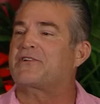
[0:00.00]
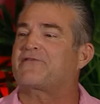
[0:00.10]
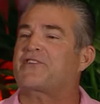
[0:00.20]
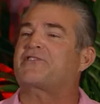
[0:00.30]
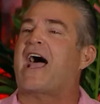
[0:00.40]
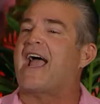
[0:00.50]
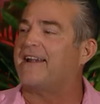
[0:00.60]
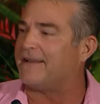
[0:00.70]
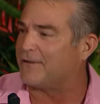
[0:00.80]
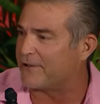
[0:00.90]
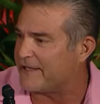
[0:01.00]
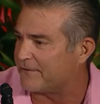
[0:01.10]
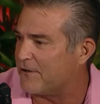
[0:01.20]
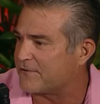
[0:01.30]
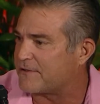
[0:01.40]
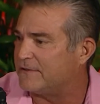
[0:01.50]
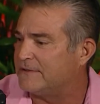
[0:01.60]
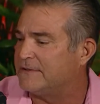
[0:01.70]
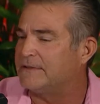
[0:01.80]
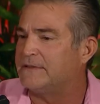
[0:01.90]
of society are heroes.
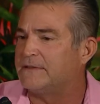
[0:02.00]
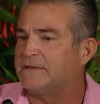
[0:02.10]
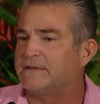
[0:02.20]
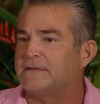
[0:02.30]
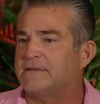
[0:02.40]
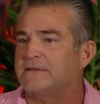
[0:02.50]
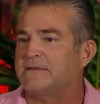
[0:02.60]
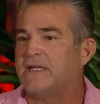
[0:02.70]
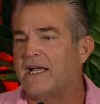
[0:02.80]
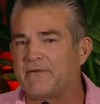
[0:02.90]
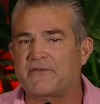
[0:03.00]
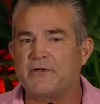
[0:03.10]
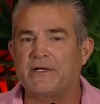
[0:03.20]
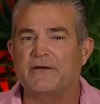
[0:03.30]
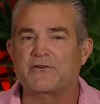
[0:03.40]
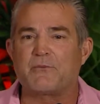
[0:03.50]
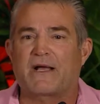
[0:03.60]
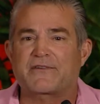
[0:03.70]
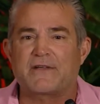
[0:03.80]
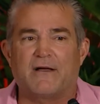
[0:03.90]
I have a few heroes
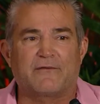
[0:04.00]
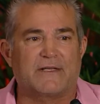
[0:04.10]
myself,